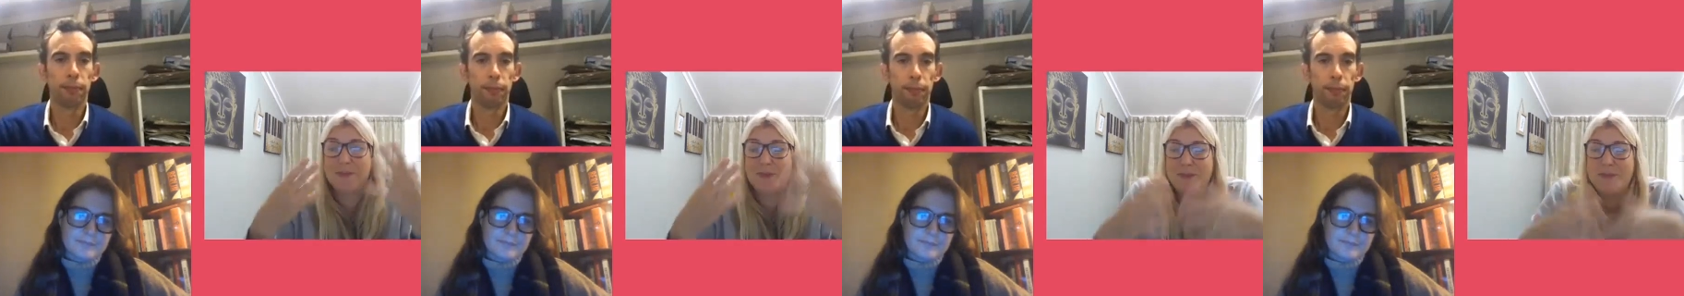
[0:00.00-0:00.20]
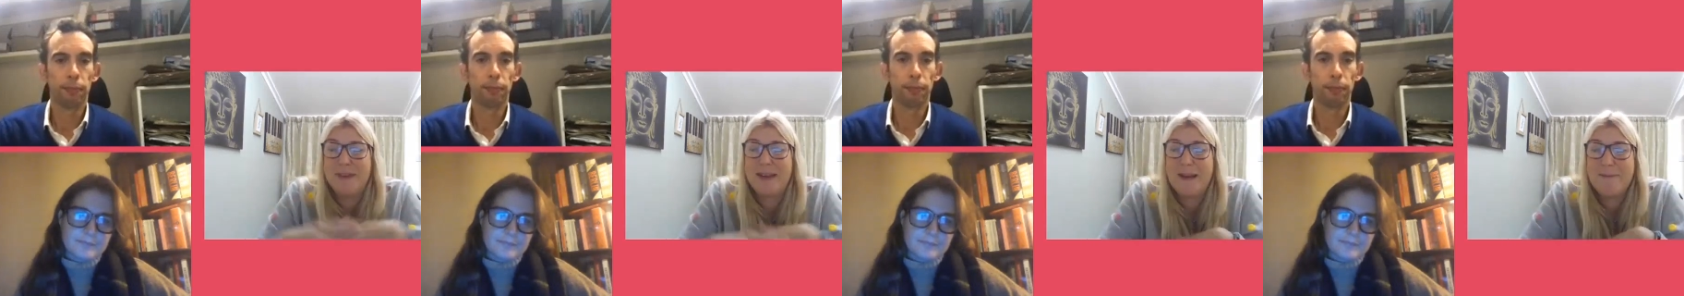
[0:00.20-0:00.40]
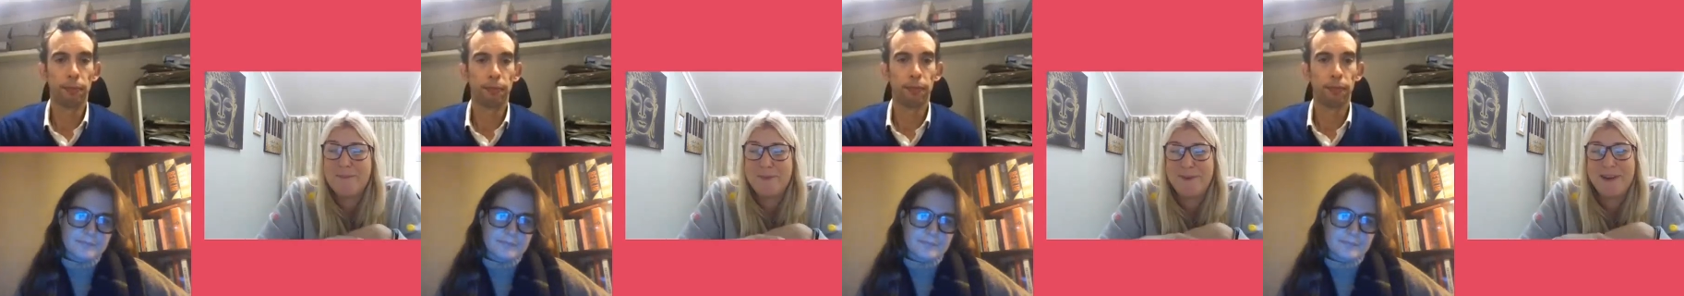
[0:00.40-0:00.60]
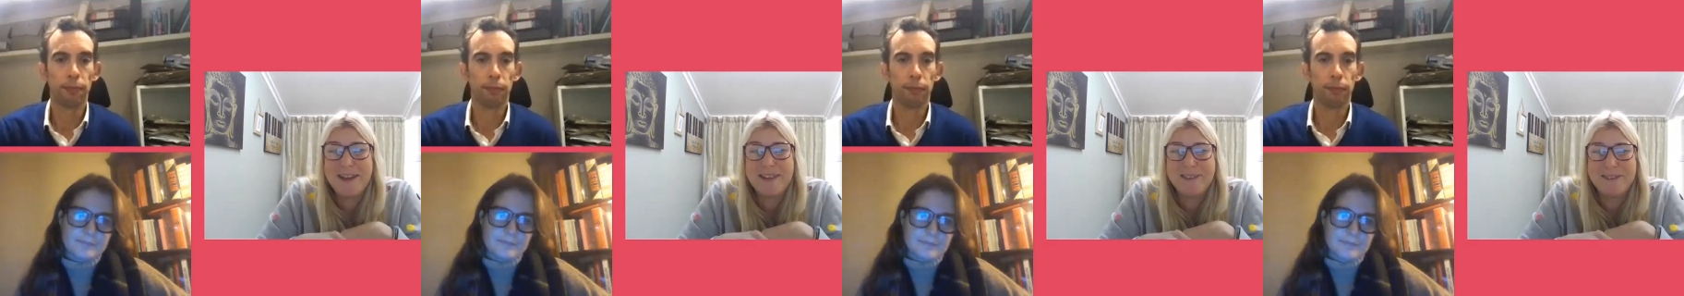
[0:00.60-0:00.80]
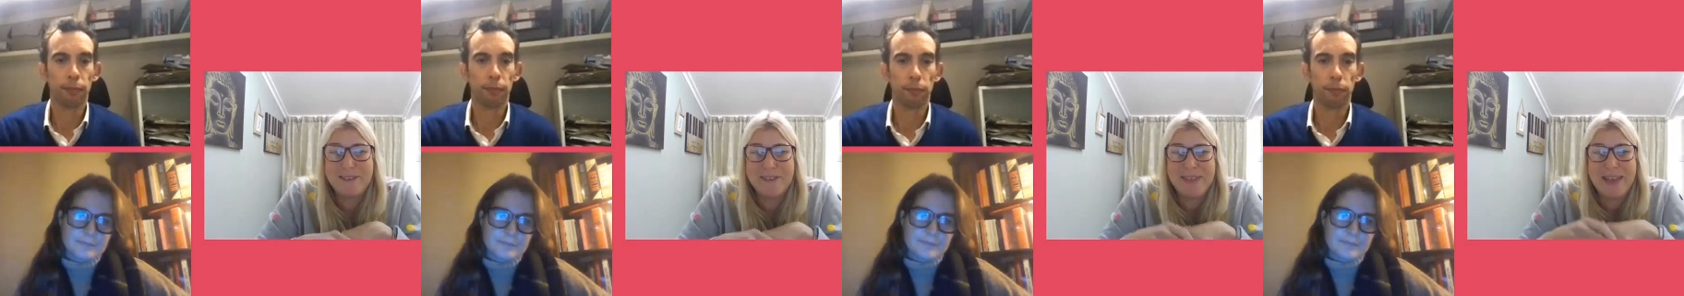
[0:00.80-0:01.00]
Speaker 1: sort of
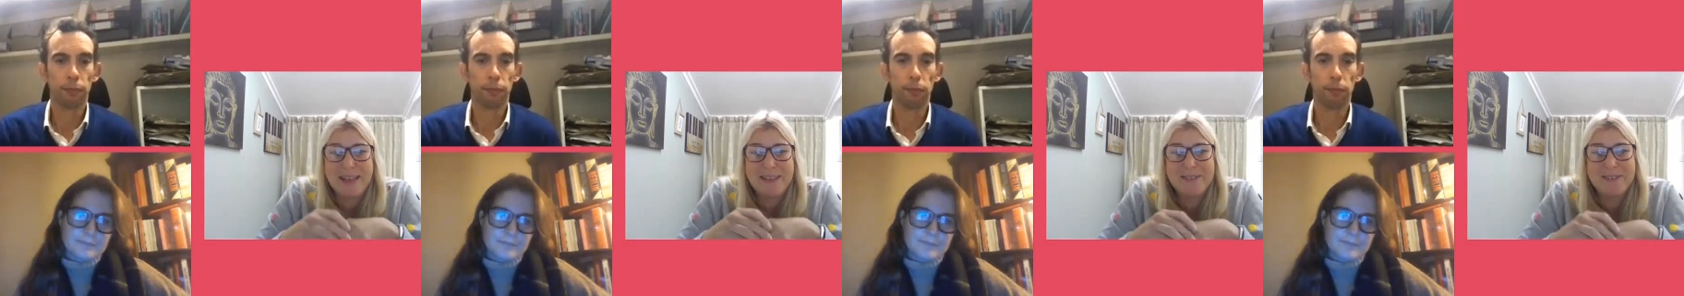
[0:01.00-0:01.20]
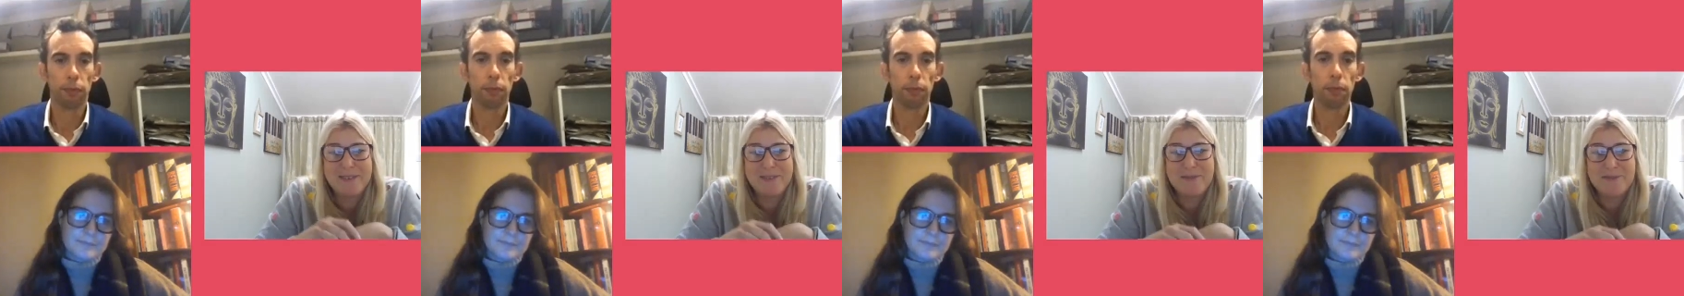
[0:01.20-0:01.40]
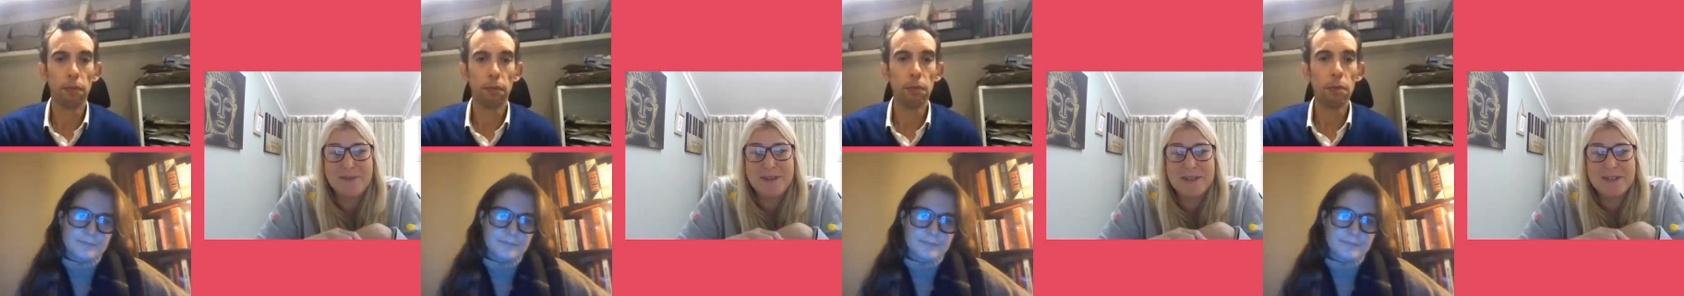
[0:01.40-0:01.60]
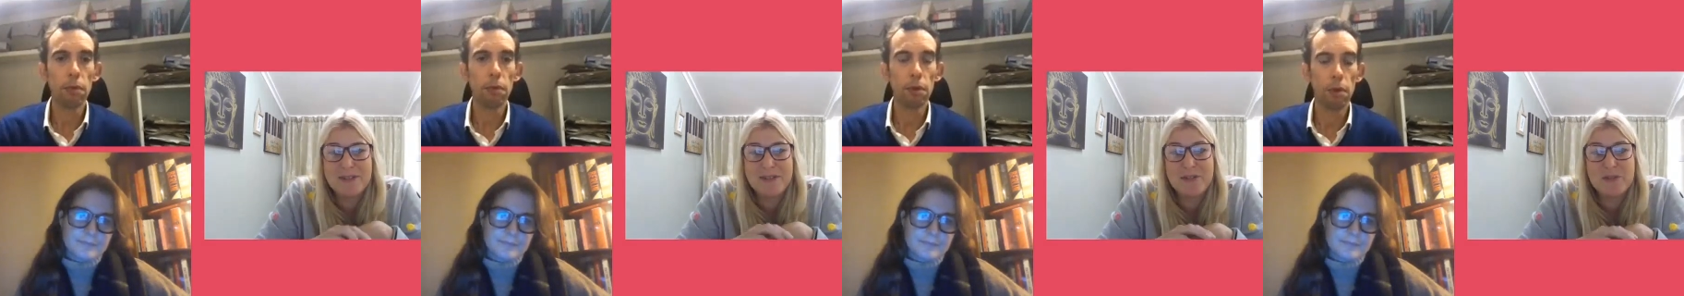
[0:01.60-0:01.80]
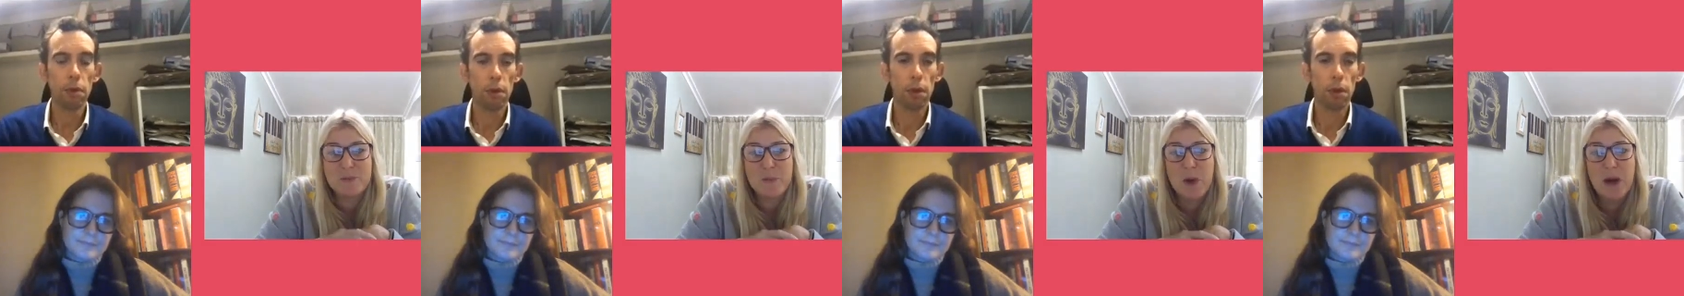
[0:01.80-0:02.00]
elaborate on that and the
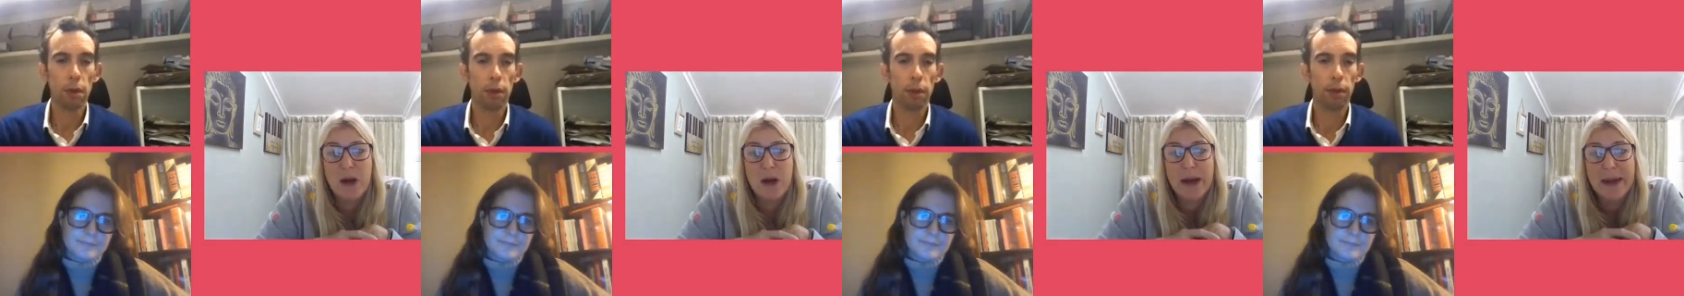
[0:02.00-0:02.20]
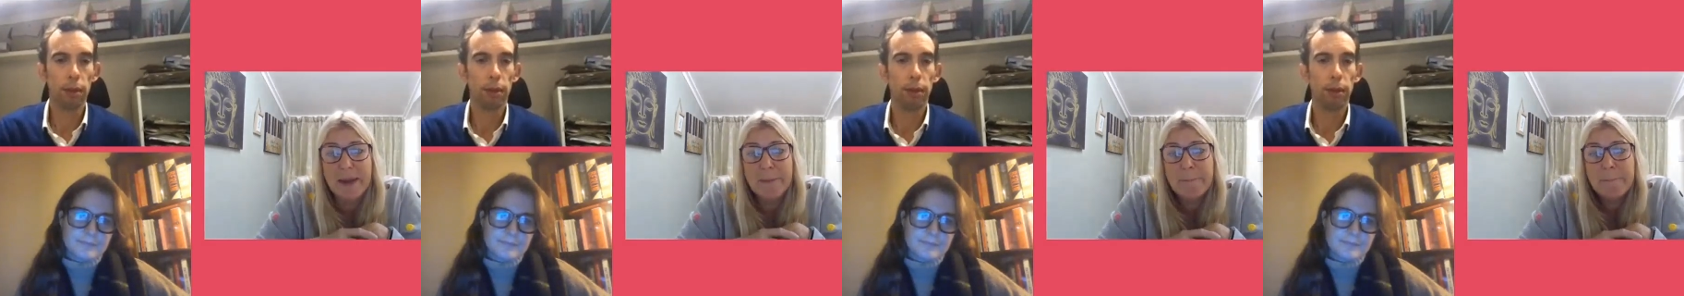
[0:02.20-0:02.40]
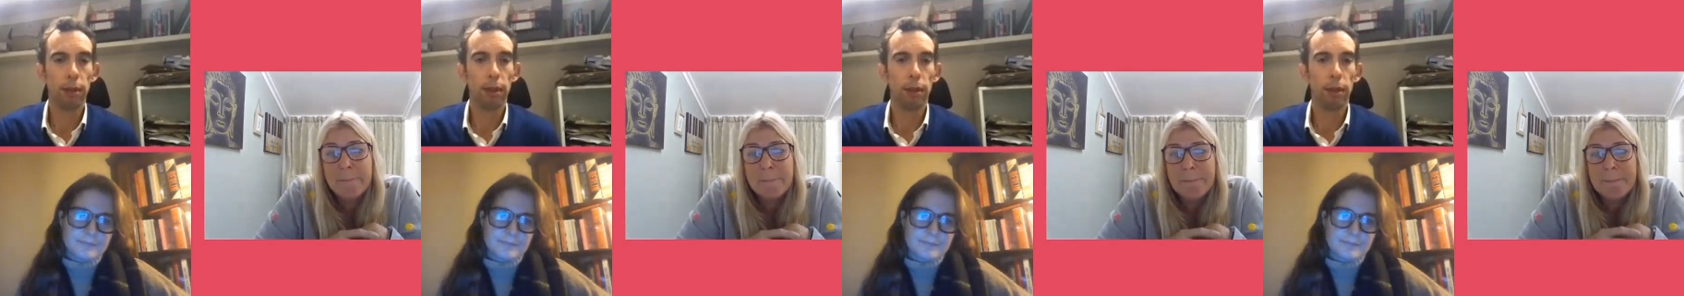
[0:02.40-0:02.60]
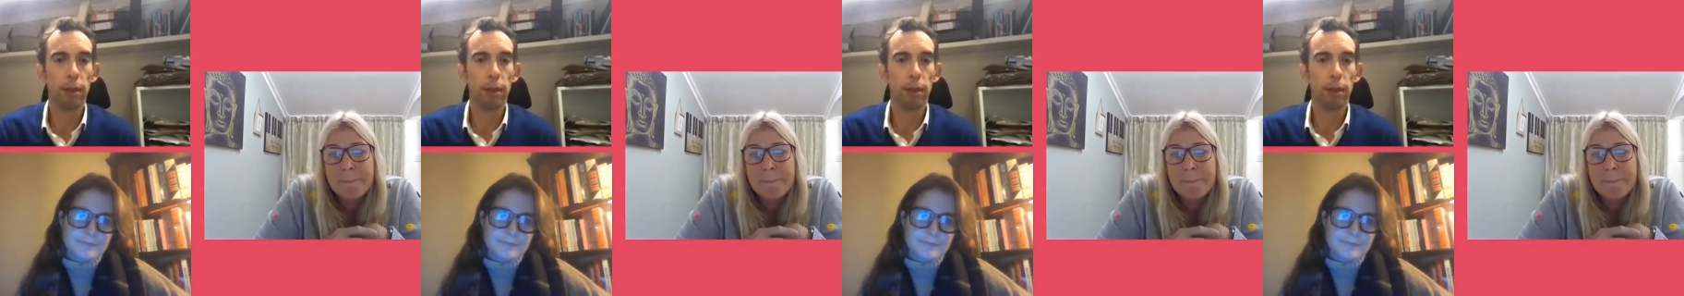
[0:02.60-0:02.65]
reasons why.